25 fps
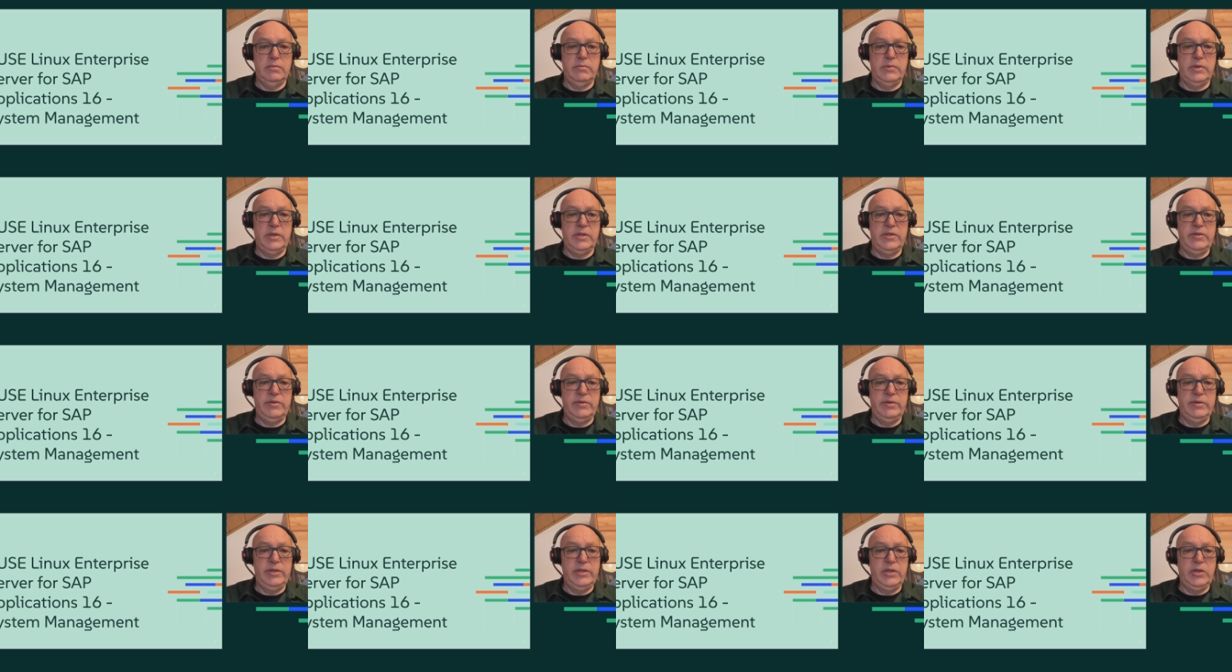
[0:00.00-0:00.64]
As
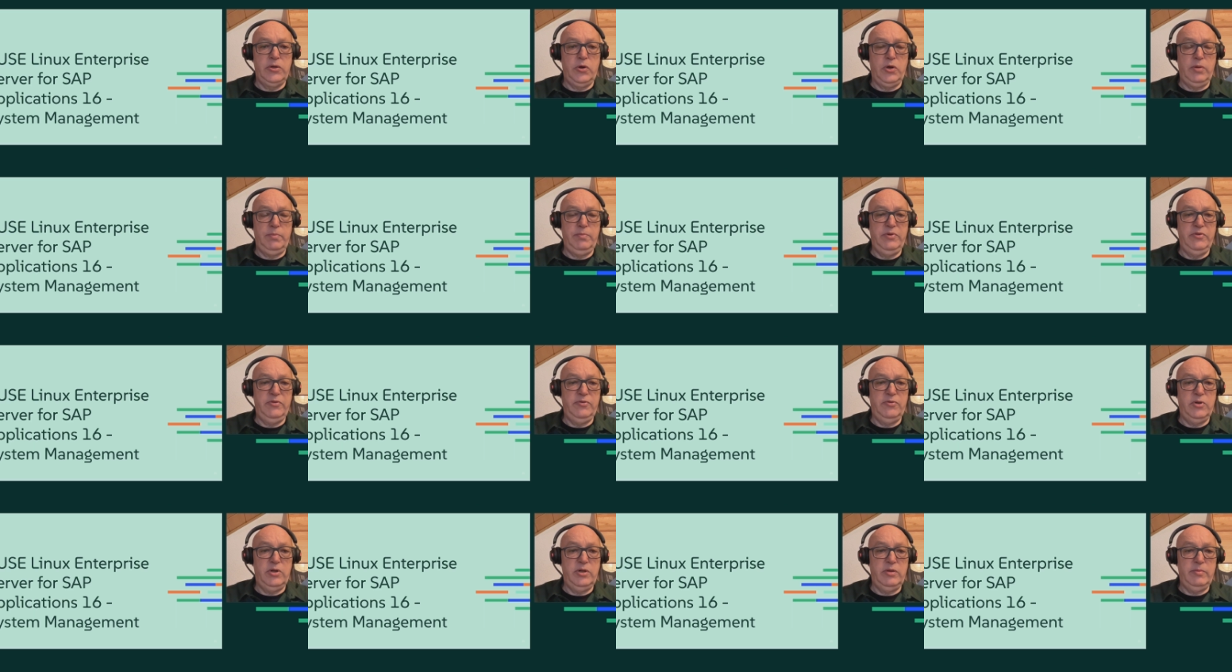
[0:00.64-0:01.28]
you heard
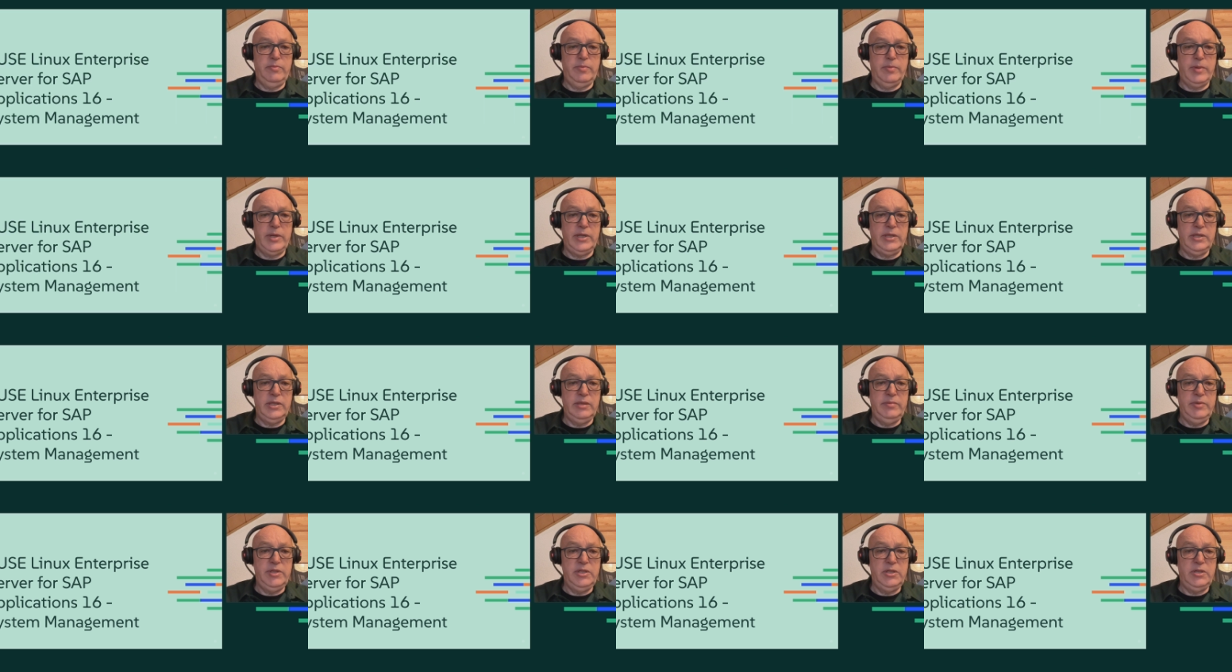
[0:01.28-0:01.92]
before by
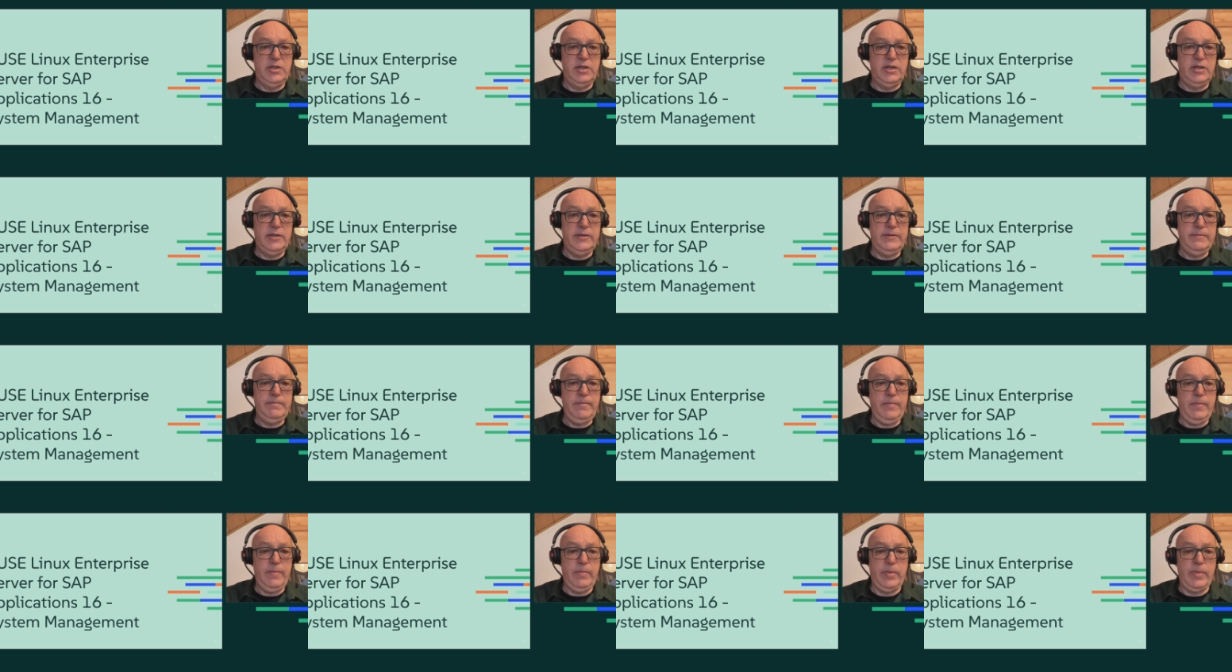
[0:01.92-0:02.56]

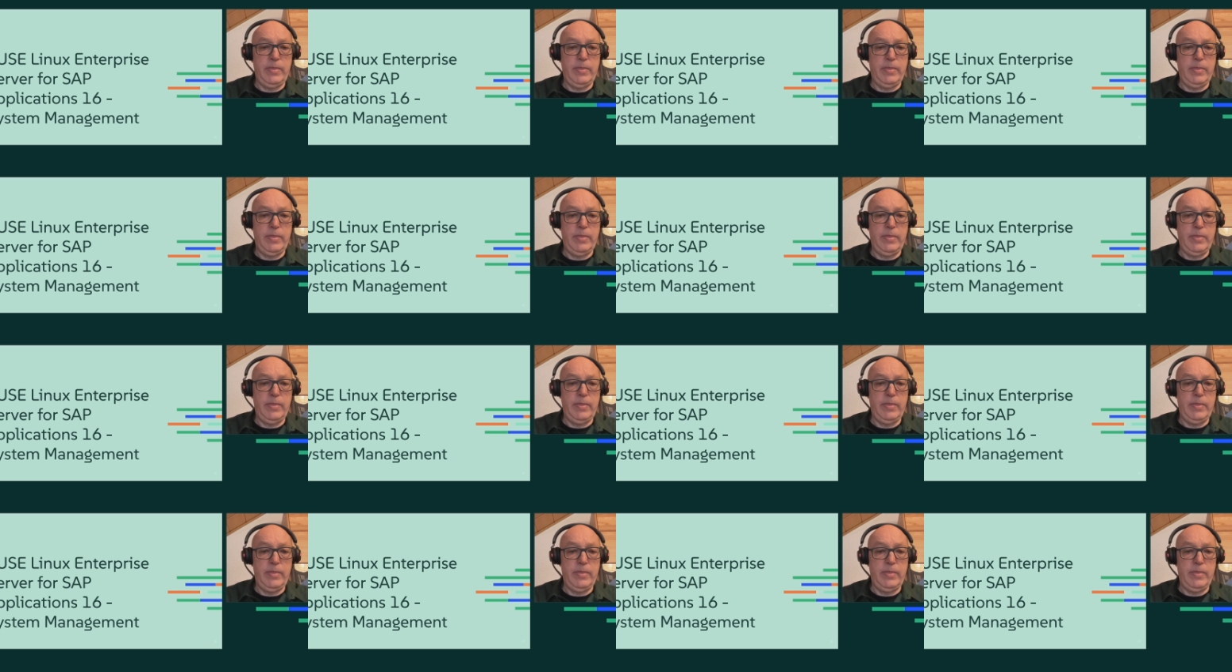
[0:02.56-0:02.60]
Nimitra,